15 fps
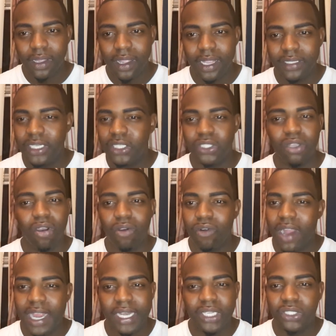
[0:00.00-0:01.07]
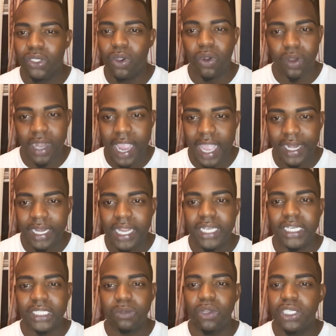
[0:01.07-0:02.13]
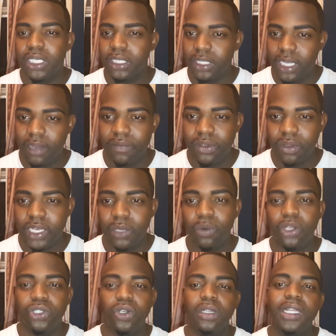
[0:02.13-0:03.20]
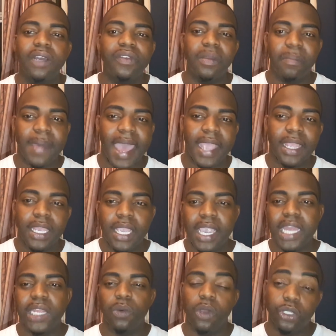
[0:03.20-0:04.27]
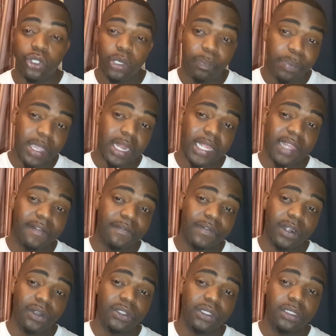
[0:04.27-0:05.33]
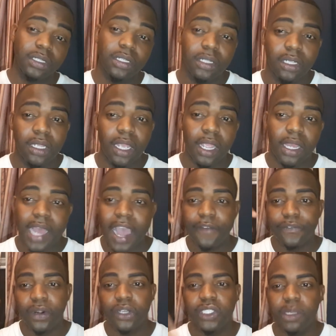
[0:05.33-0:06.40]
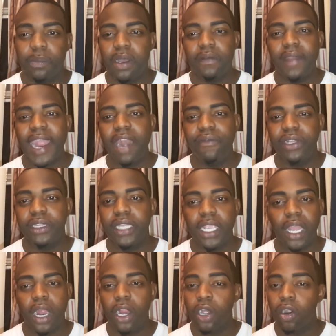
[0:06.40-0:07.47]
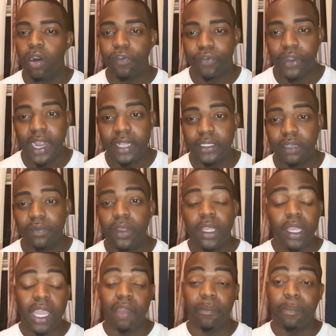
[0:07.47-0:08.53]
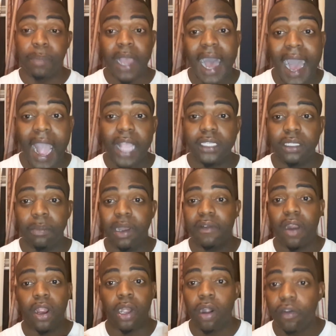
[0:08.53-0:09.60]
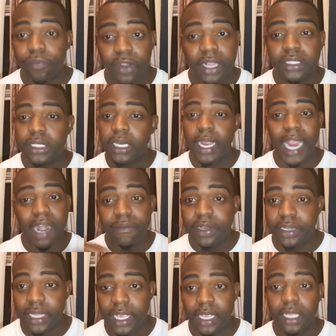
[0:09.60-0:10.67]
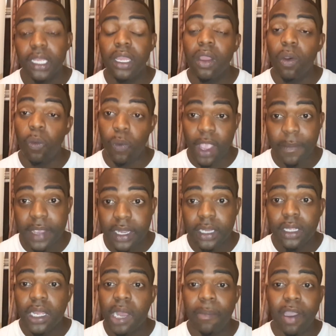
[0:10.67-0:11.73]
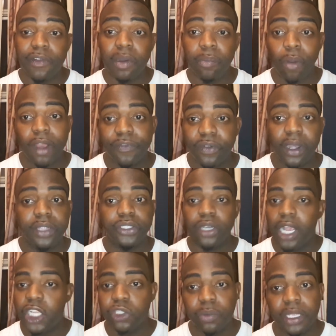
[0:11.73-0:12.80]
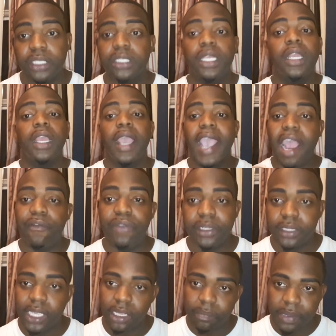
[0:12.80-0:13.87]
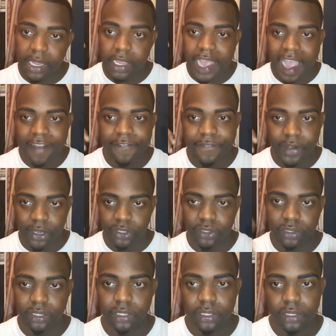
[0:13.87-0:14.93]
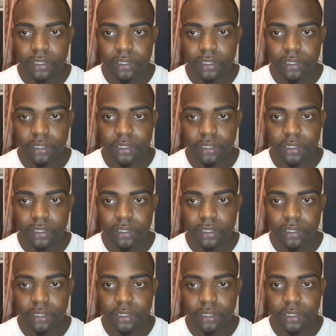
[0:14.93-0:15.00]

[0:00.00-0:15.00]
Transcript: Because he's so great and he's so grand. And he just wants to love you. And he wants you to love him back. And he wants you to put him first. God first above everything. Our girlfriends, if guys above our girlfriends and everything. Women above your boyfriends, your husbands, everything. Put God first.